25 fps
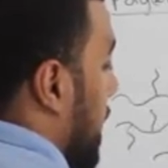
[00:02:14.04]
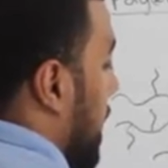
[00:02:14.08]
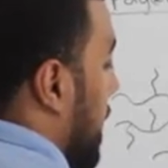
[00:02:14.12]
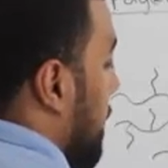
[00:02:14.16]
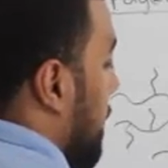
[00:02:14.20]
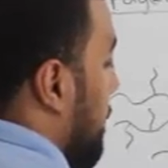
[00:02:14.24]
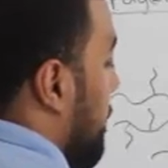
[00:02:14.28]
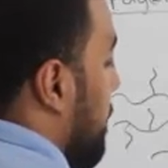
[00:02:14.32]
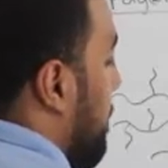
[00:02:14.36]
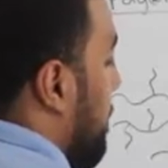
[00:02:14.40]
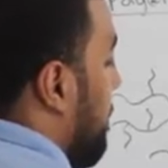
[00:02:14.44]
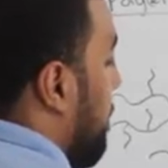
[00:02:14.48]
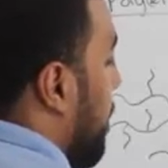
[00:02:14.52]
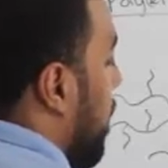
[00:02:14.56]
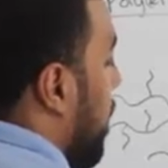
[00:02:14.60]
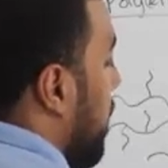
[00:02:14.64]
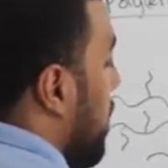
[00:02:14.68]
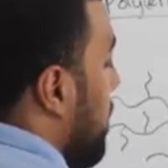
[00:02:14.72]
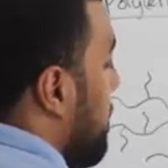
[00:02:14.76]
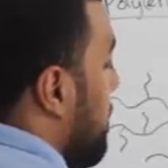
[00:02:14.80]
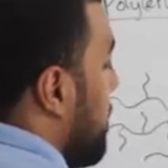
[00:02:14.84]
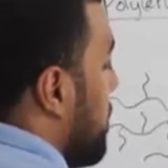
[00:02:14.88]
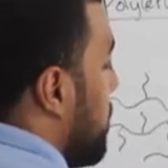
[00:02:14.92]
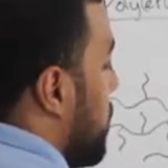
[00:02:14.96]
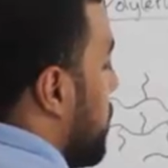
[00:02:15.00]
If the
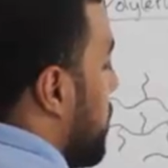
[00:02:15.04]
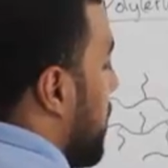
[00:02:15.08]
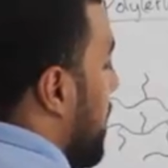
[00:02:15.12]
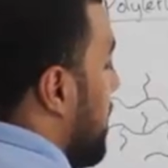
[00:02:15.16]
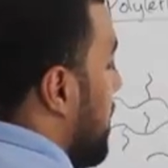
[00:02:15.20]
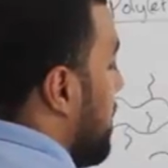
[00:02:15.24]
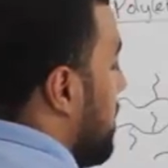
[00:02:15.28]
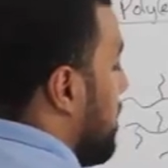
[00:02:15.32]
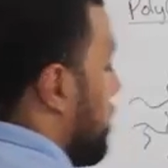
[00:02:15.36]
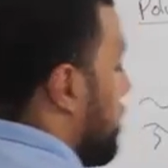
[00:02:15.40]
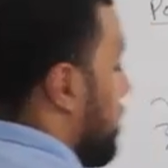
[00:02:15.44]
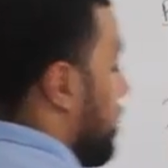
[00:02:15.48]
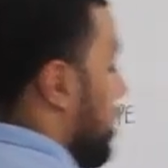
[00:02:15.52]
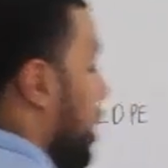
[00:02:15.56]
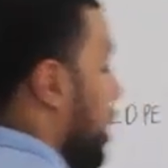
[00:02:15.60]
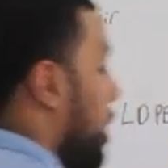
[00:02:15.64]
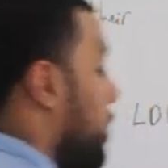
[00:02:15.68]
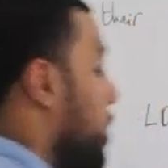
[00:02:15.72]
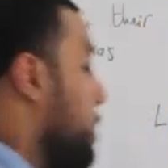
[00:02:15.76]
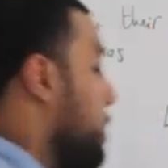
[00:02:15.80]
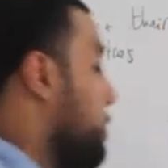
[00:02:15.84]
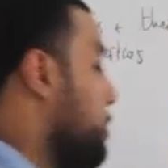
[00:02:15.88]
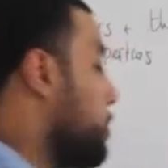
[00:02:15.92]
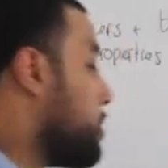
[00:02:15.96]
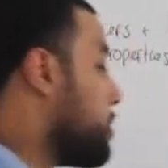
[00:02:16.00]
polymer chains are
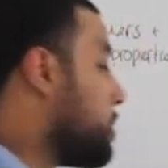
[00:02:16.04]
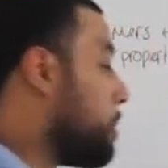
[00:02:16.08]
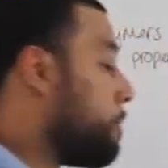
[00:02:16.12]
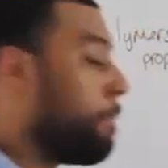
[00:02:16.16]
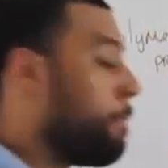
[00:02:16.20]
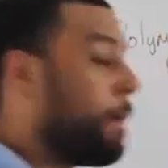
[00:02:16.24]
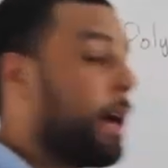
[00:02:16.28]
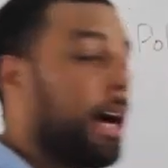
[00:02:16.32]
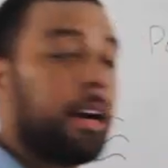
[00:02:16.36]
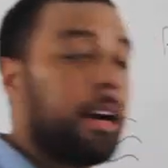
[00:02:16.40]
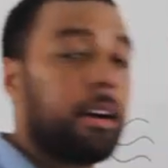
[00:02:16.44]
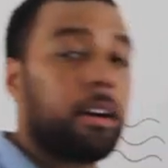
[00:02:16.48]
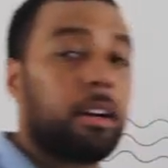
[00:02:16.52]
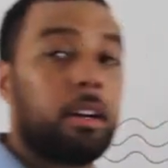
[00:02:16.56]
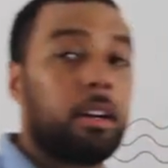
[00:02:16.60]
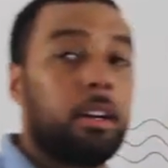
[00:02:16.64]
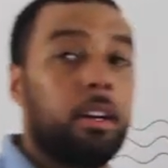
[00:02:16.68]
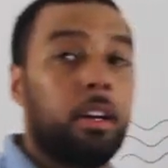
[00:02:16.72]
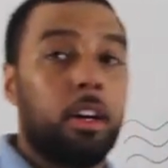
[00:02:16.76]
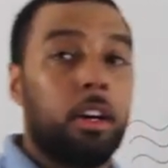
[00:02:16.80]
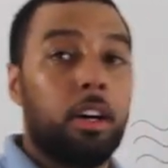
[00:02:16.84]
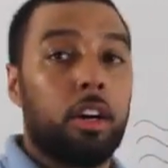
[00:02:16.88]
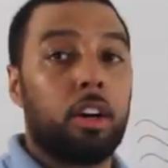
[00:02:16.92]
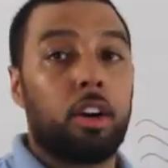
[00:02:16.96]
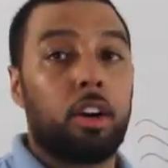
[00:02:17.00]
able to pack
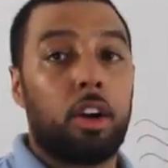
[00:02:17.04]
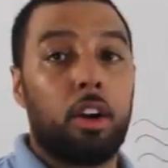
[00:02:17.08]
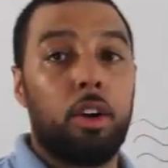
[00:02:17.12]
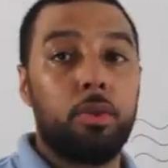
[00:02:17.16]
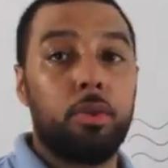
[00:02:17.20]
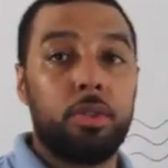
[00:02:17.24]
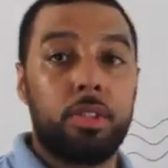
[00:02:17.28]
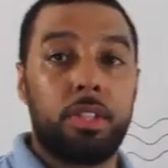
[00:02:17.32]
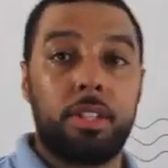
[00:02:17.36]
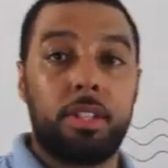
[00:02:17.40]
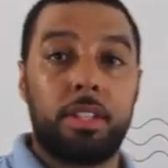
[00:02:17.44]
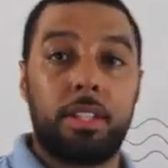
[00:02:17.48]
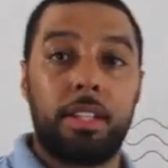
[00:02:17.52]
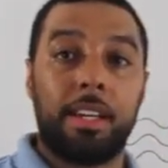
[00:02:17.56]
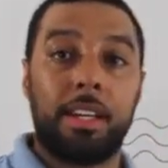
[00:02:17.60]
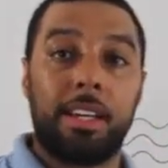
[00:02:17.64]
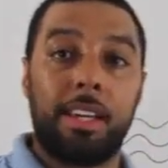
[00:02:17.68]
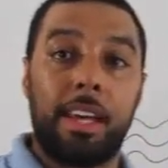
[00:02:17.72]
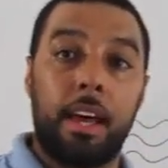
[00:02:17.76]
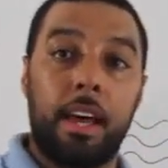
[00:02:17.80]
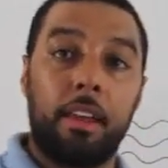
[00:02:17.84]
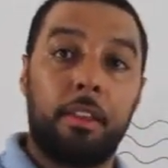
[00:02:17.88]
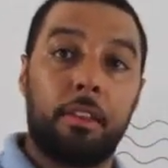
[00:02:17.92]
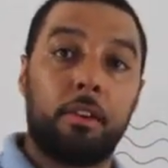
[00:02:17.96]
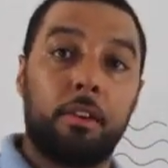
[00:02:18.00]
closer
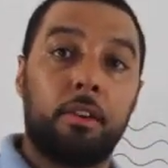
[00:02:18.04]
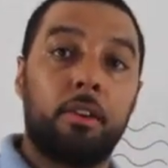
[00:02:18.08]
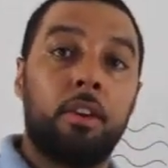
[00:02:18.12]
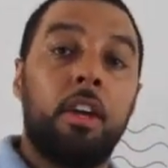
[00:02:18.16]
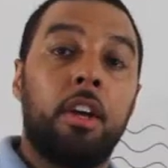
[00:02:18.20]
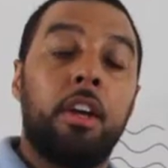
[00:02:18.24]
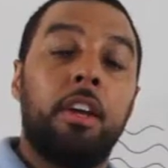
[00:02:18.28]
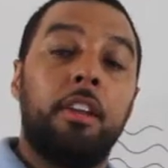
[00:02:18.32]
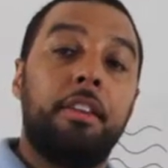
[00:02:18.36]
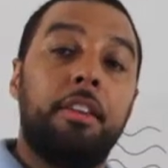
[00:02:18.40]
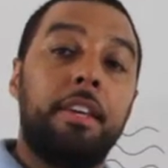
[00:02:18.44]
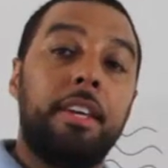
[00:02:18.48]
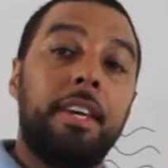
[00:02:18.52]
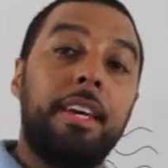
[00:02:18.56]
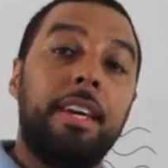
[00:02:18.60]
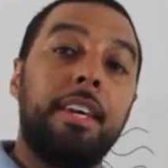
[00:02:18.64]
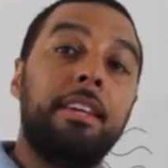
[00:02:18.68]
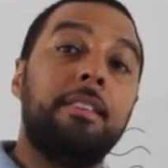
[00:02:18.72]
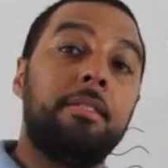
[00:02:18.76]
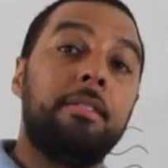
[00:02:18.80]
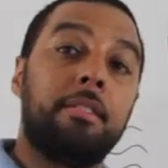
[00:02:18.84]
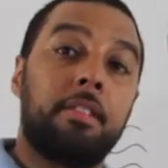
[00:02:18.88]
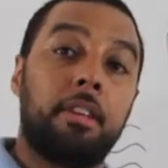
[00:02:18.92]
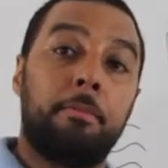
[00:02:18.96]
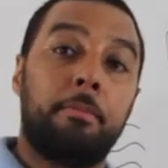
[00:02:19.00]
together, the
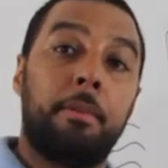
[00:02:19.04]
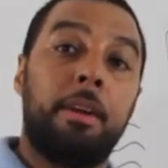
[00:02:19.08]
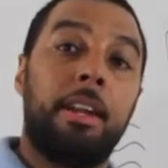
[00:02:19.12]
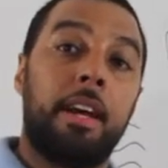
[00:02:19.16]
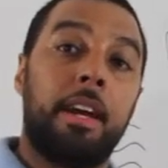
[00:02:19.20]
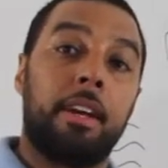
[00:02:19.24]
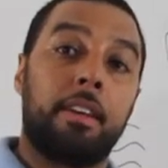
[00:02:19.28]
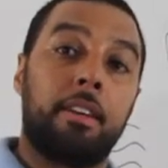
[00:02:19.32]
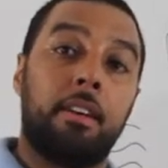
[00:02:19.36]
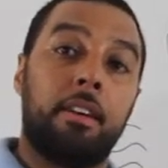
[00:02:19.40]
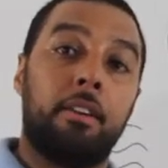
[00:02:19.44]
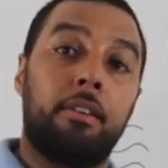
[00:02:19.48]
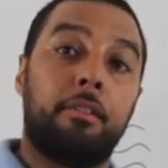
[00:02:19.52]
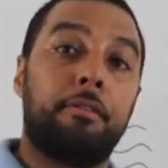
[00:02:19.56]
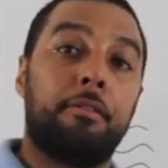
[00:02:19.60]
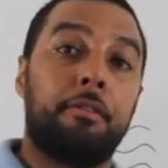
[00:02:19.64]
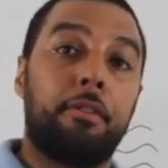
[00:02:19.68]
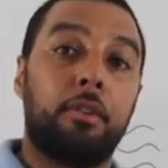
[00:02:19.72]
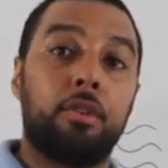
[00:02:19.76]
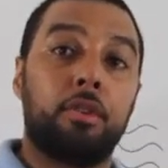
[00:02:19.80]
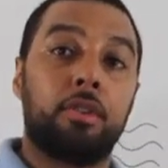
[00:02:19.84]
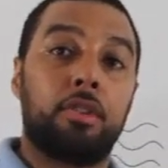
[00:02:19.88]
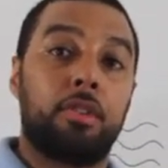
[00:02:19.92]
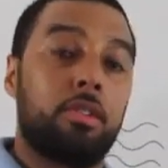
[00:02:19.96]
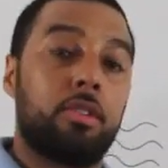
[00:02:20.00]
intermolecular
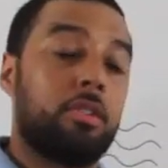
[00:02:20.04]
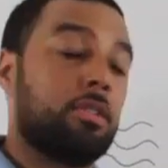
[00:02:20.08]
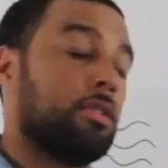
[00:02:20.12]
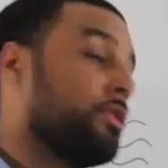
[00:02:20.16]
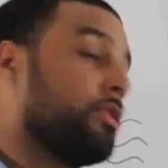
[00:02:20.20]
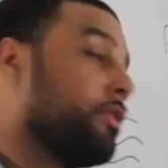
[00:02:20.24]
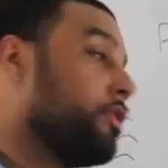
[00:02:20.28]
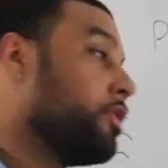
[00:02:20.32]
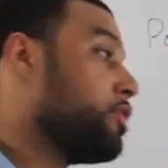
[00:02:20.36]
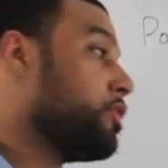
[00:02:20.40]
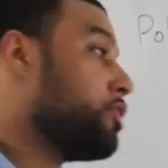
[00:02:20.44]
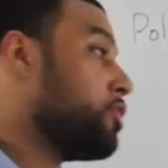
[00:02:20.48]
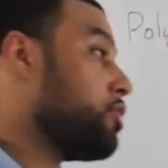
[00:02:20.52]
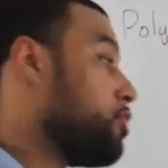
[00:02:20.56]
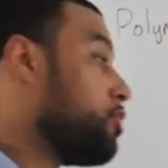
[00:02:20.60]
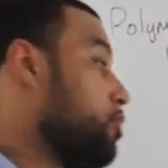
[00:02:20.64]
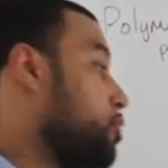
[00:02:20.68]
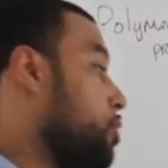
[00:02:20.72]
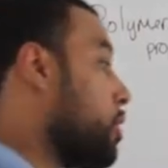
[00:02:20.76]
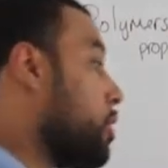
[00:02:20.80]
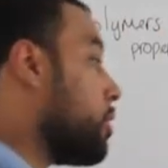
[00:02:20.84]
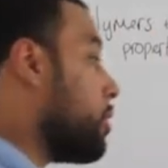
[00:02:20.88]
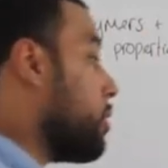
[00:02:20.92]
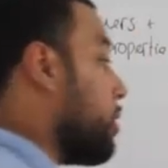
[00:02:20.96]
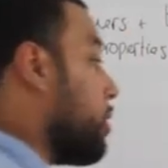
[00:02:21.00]
forces are
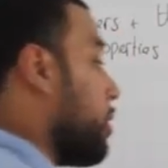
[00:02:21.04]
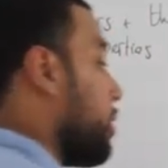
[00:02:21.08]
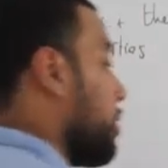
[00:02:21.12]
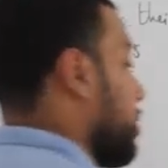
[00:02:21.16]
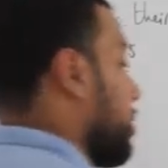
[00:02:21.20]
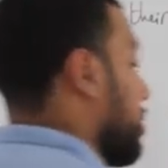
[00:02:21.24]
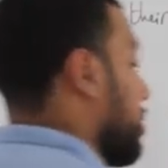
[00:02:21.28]
stronger.